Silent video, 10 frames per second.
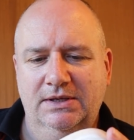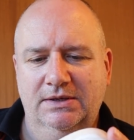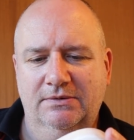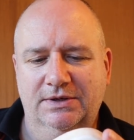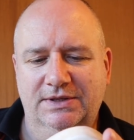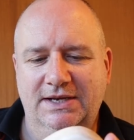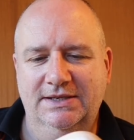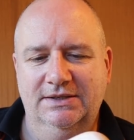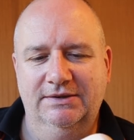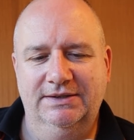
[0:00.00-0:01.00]
whereas
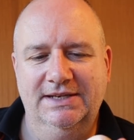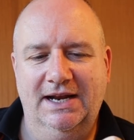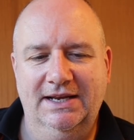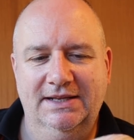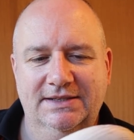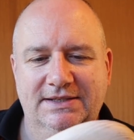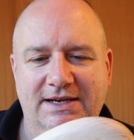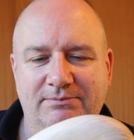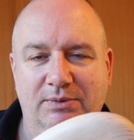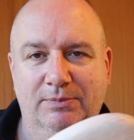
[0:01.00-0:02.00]
these are exactly the
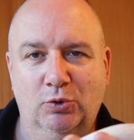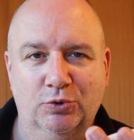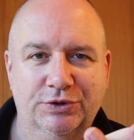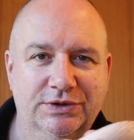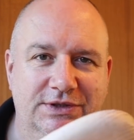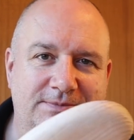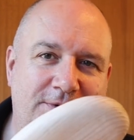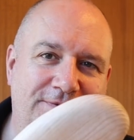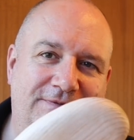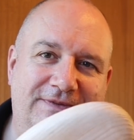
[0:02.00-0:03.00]
same proportions as
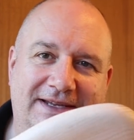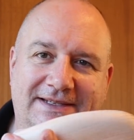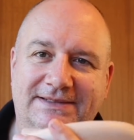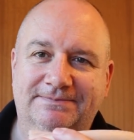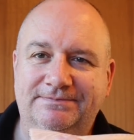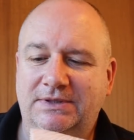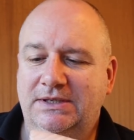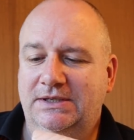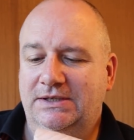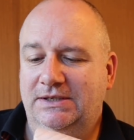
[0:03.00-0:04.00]
my feet.
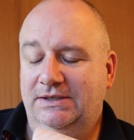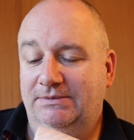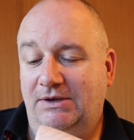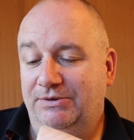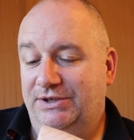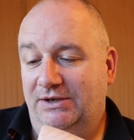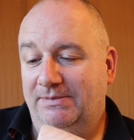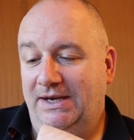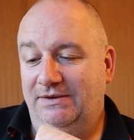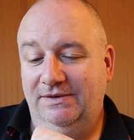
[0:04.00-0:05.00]
But I wish I'd
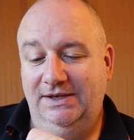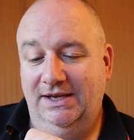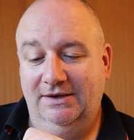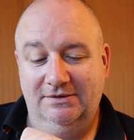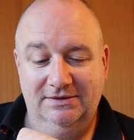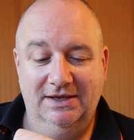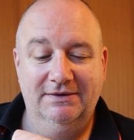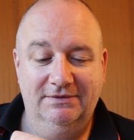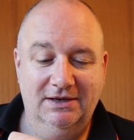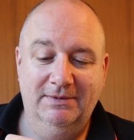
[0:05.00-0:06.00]
made a video because they
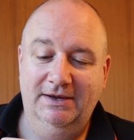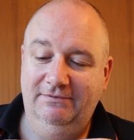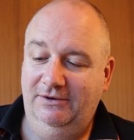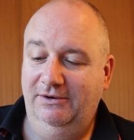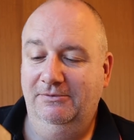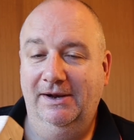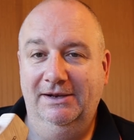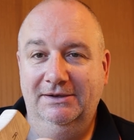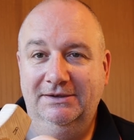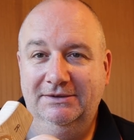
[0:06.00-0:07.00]
have come out very
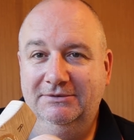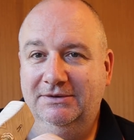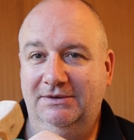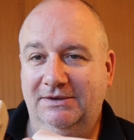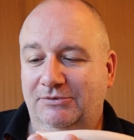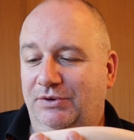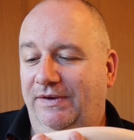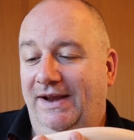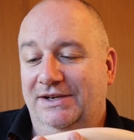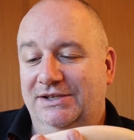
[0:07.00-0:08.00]
well, and it would
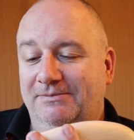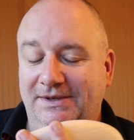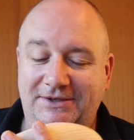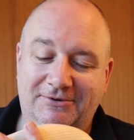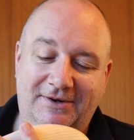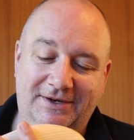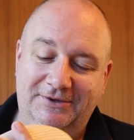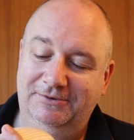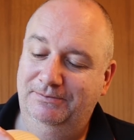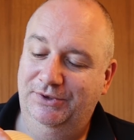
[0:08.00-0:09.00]
have actually been quite a
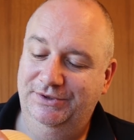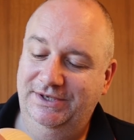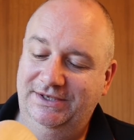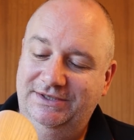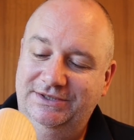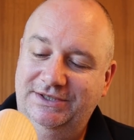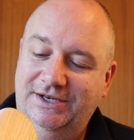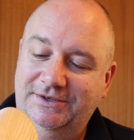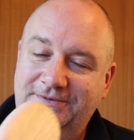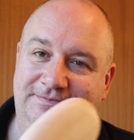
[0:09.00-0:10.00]
good project to show.